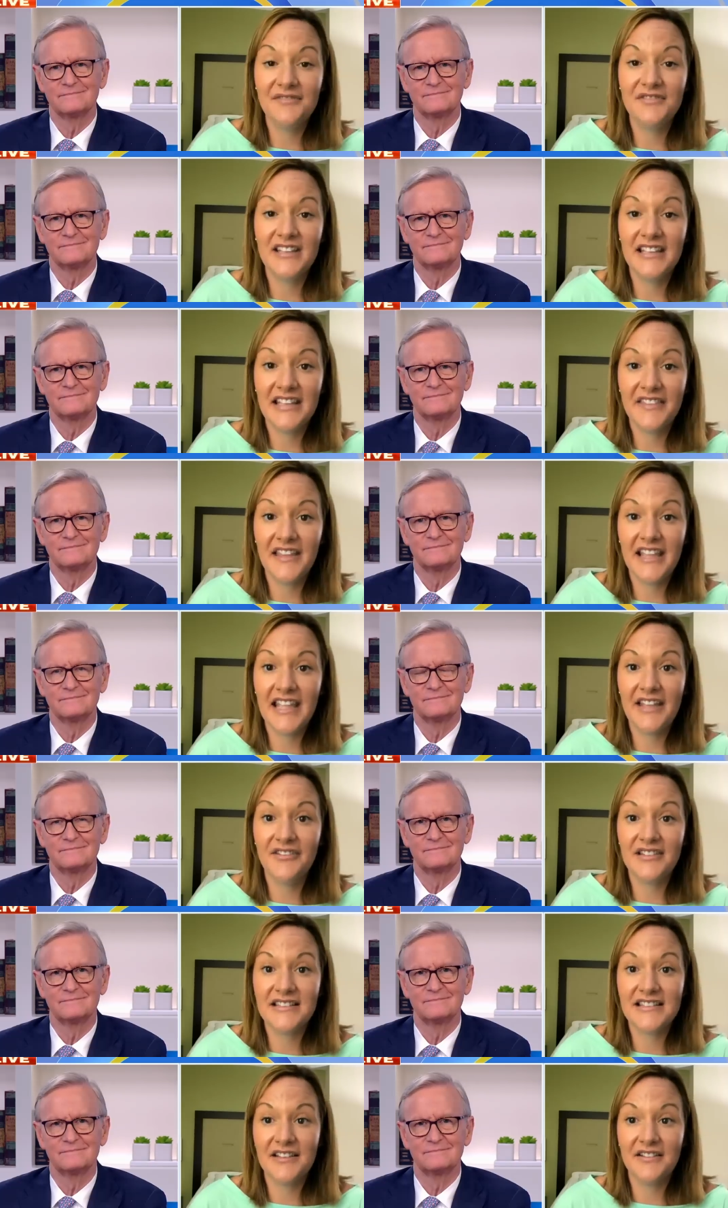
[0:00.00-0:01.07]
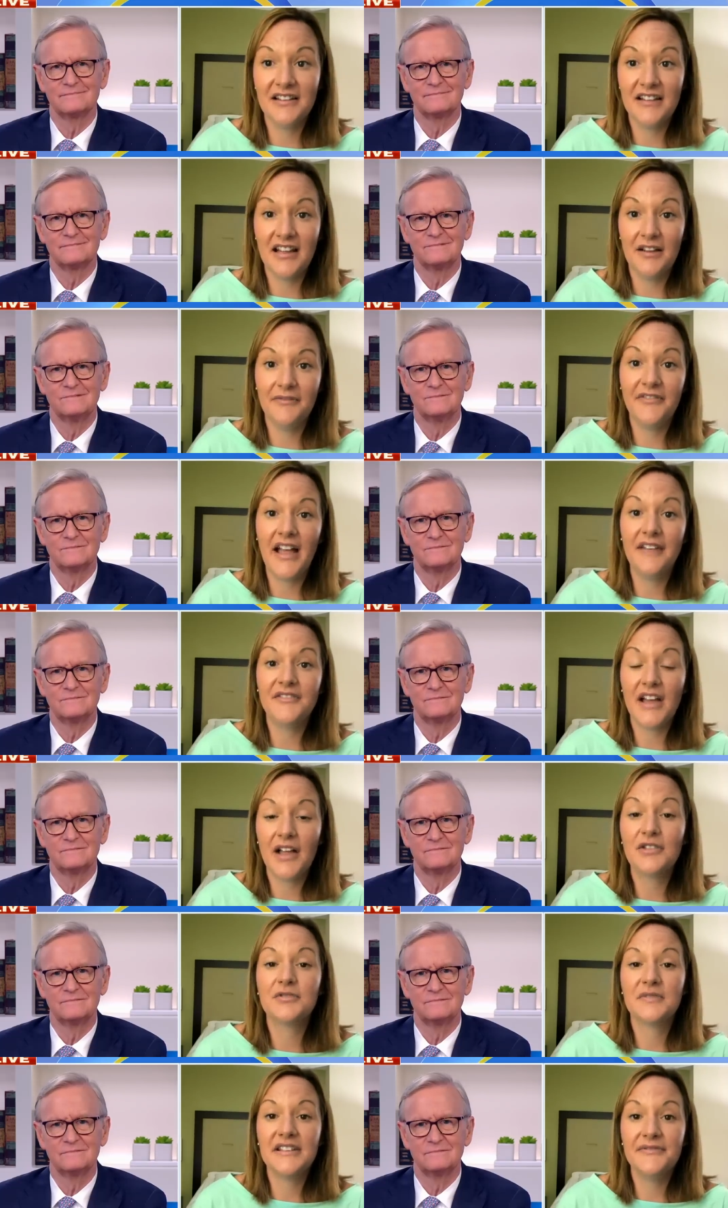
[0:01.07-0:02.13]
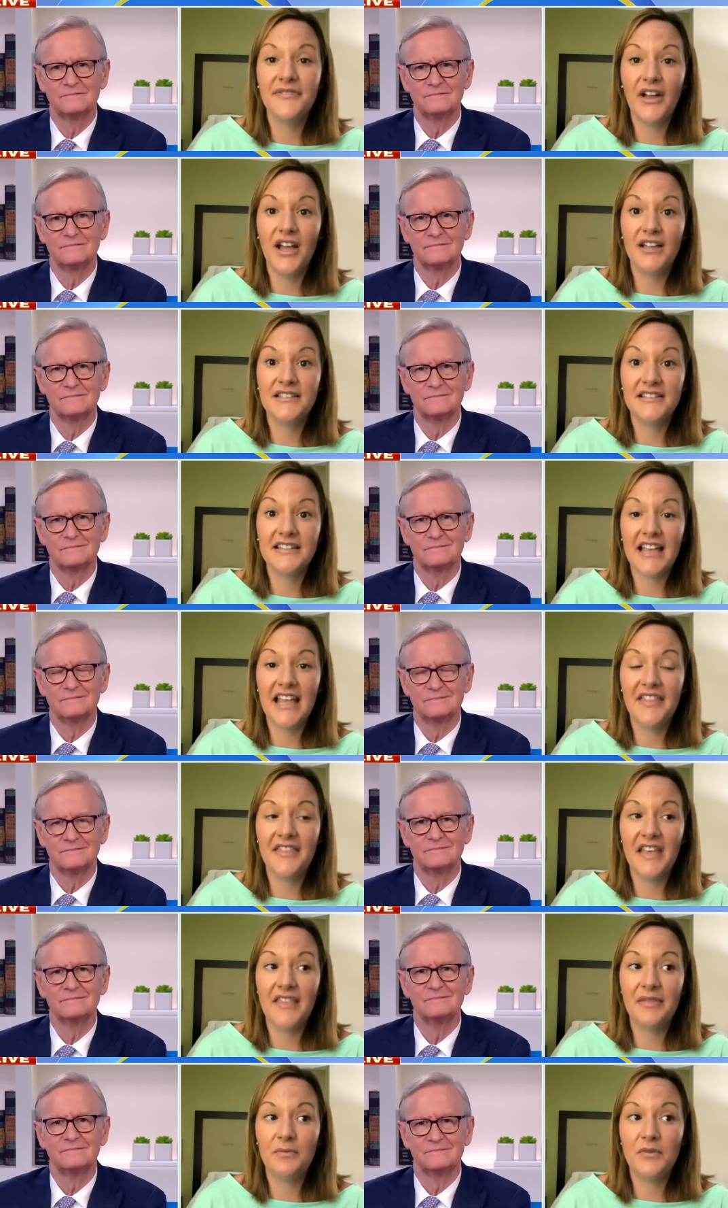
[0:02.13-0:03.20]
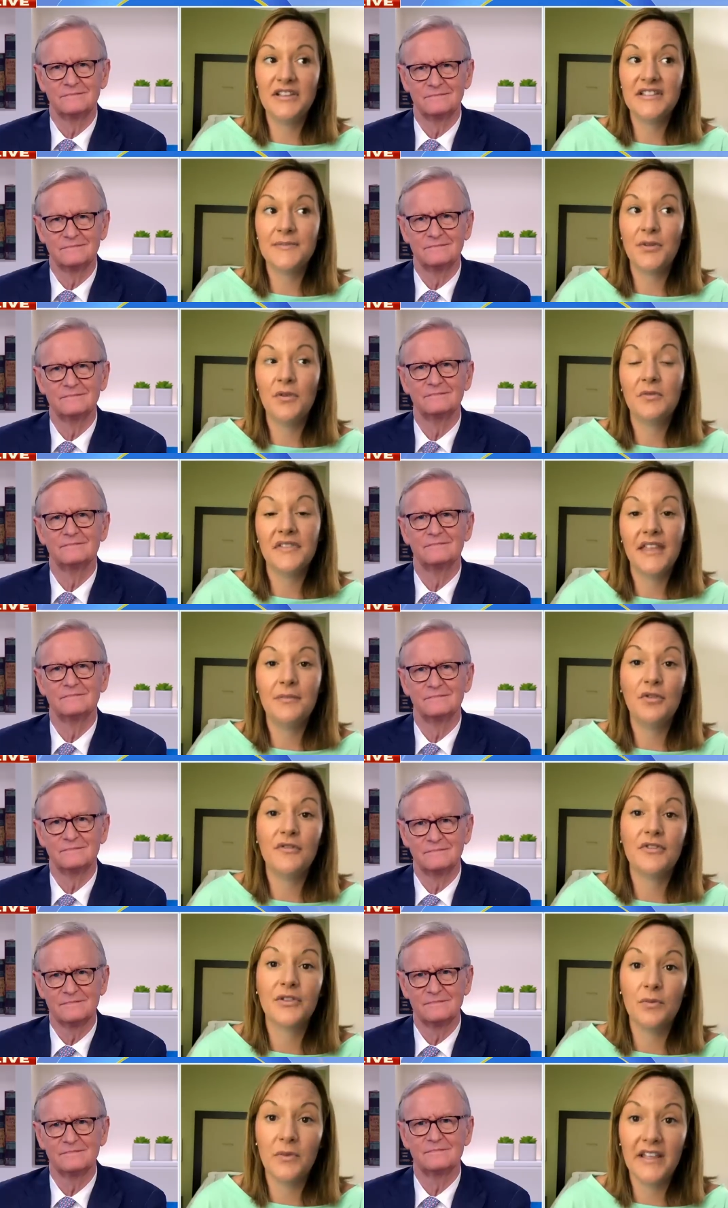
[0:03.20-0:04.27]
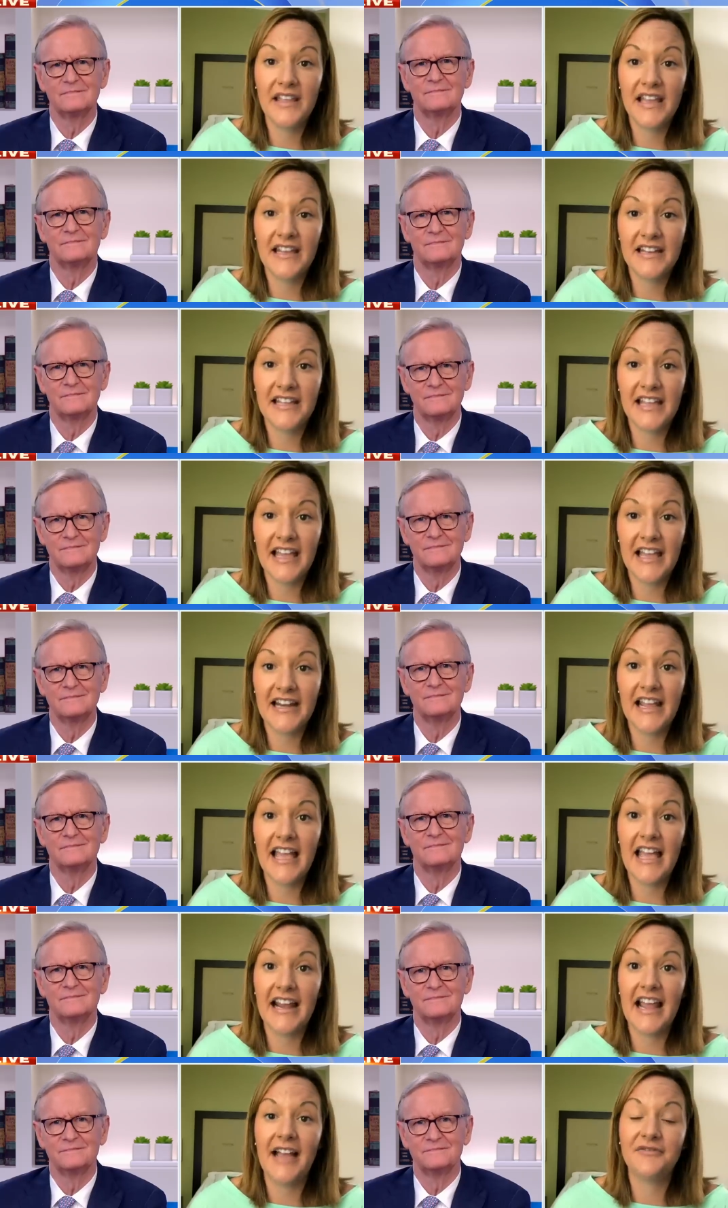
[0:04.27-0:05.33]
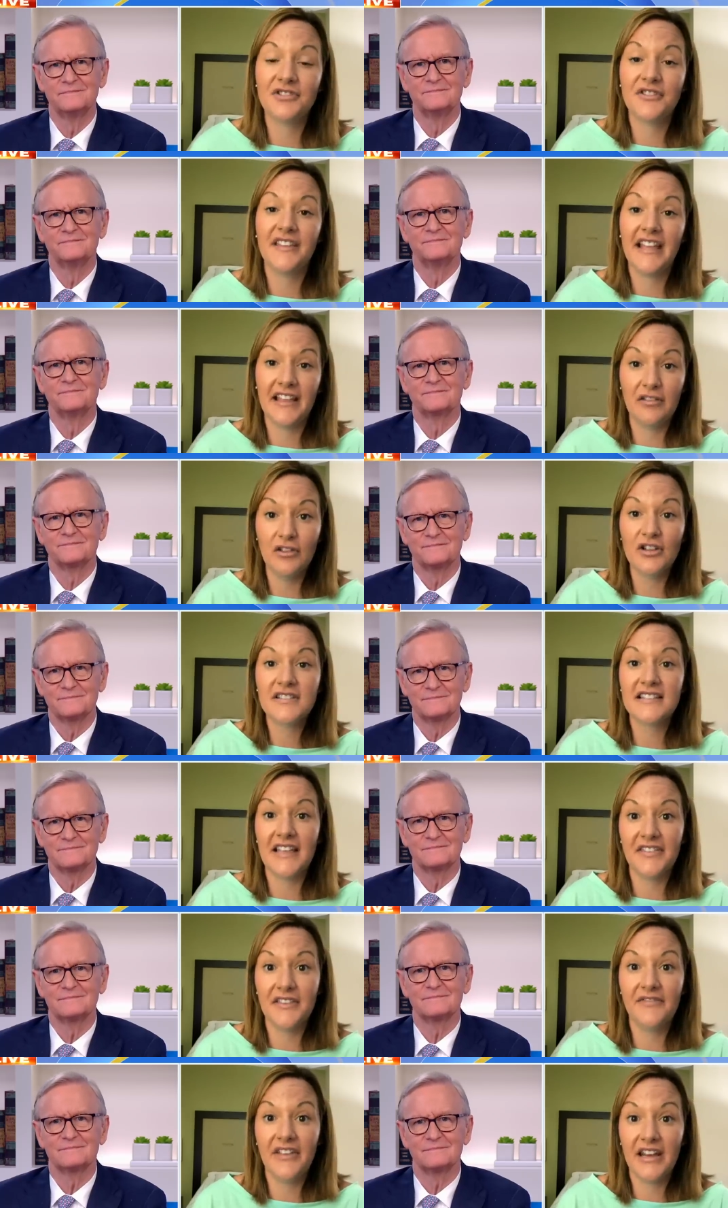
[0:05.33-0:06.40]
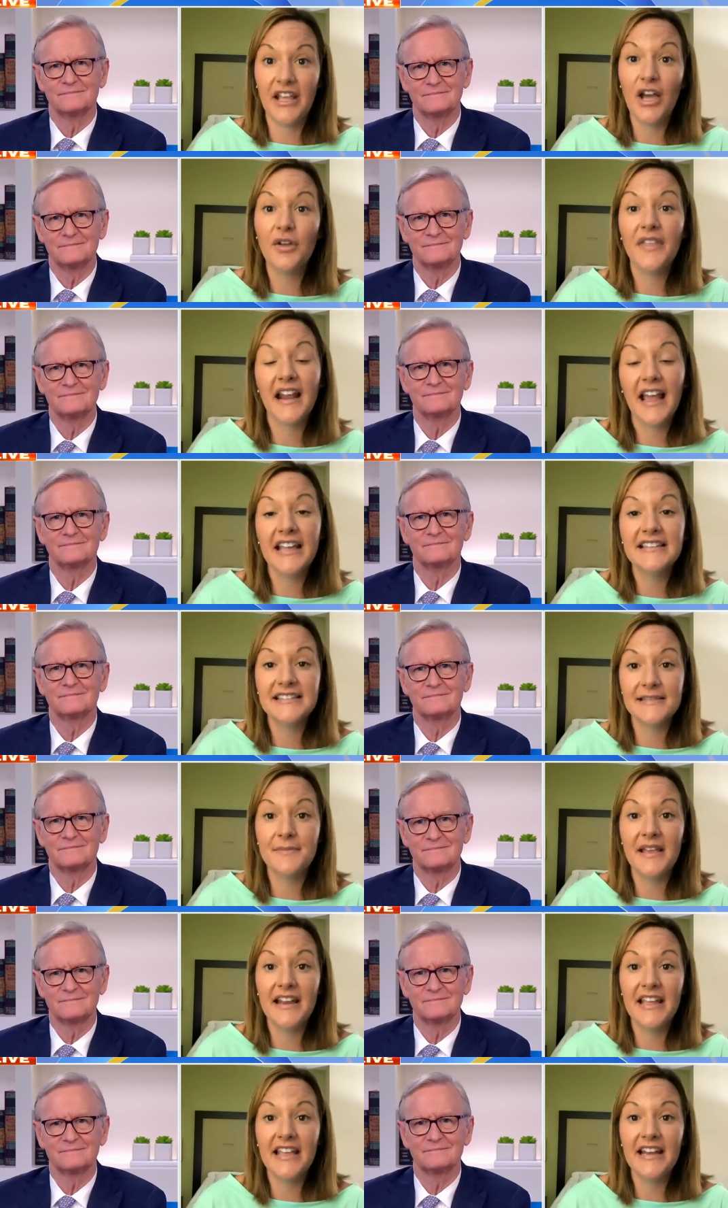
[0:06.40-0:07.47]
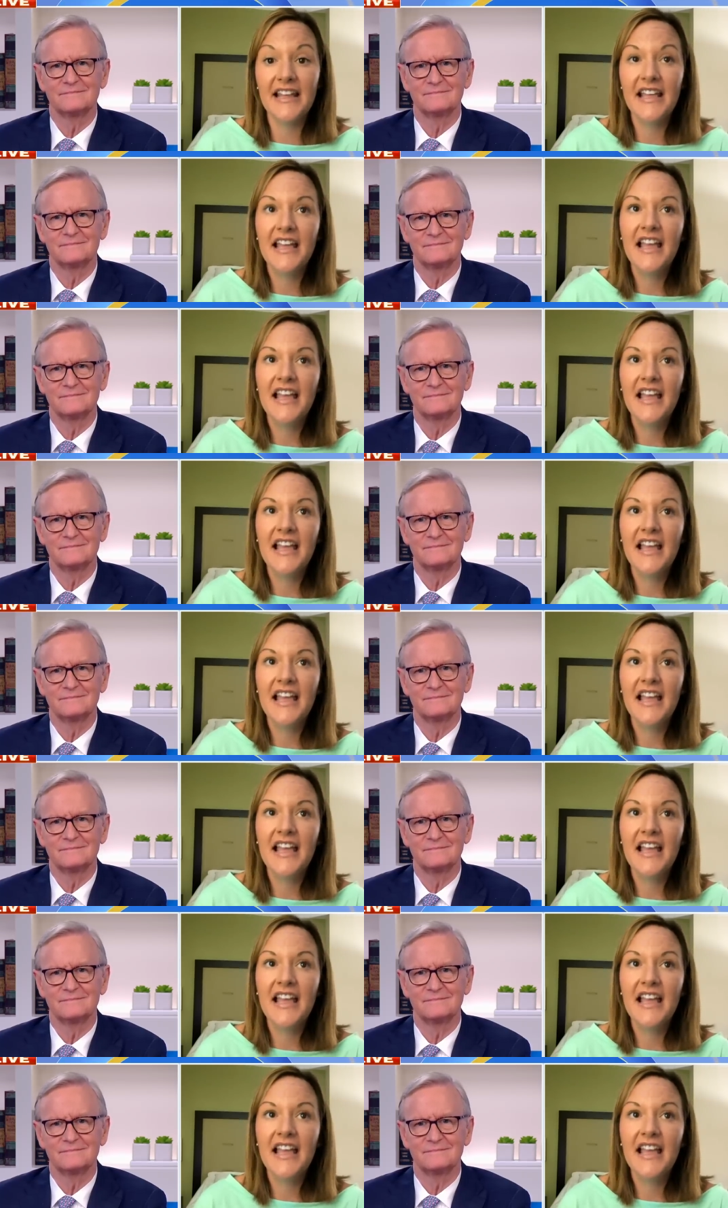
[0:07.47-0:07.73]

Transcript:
Speaker 1: evening and they gave us a, a five dollar refund and then we spoke with them over the weekend again and after they had looked at the video that i had submitted